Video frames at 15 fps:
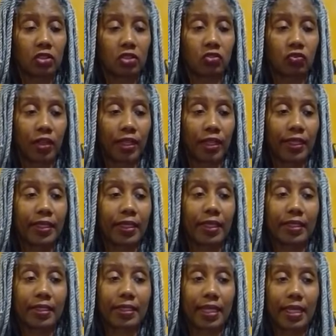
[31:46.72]
Drink
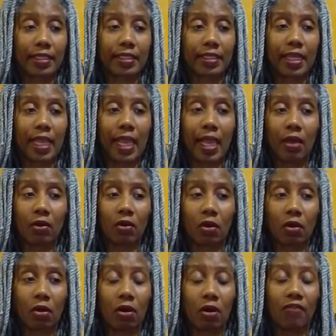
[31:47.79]
less
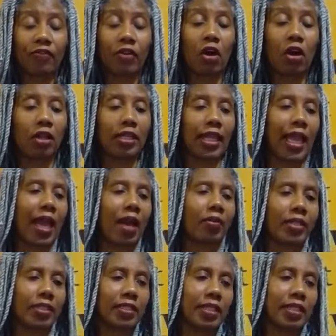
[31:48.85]
alcohol. For all the
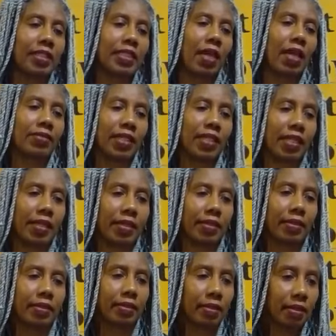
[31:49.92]
alkies that's out
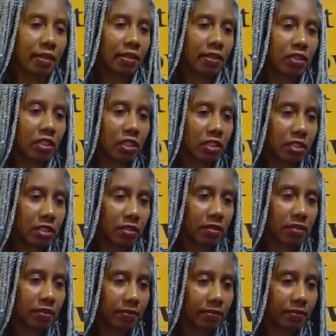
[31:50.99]
there, just